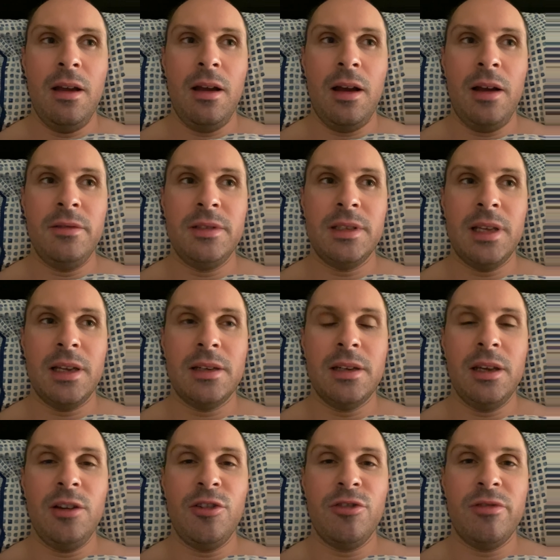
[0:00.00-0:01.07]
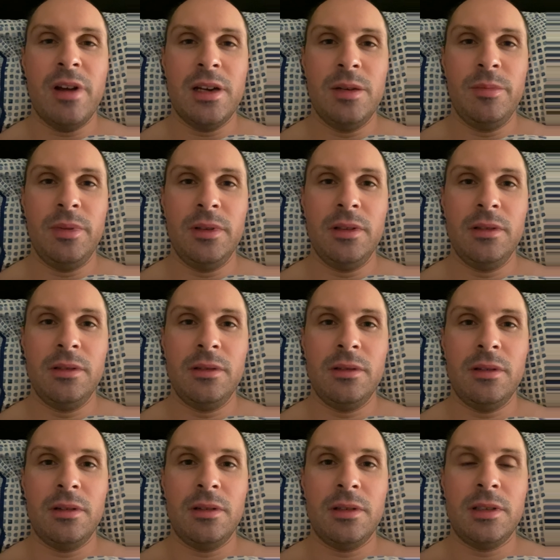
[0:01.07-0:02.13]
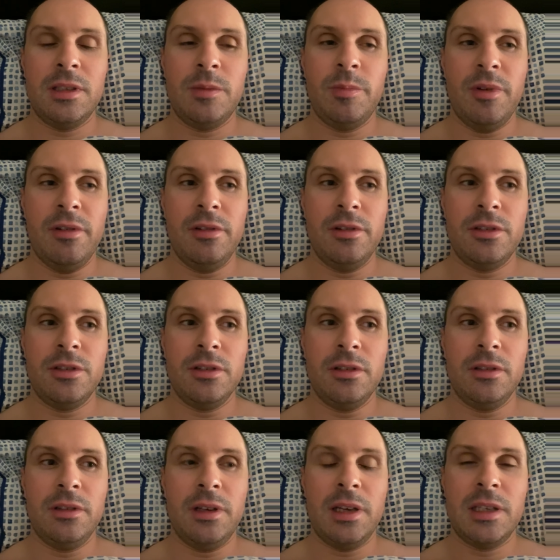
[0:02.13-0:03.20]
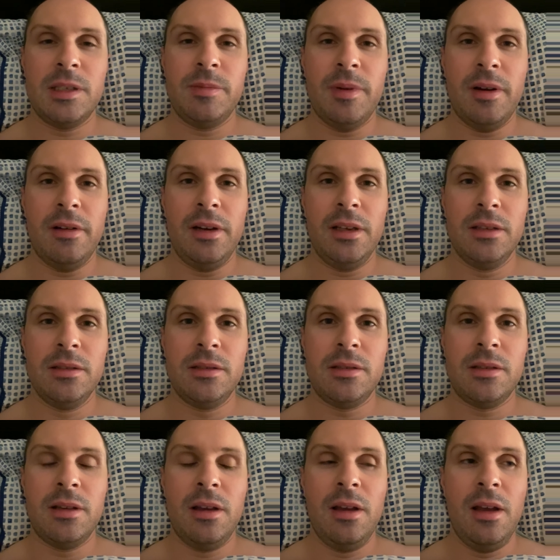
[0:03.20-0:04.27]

I've just had an incredible spiritual experience.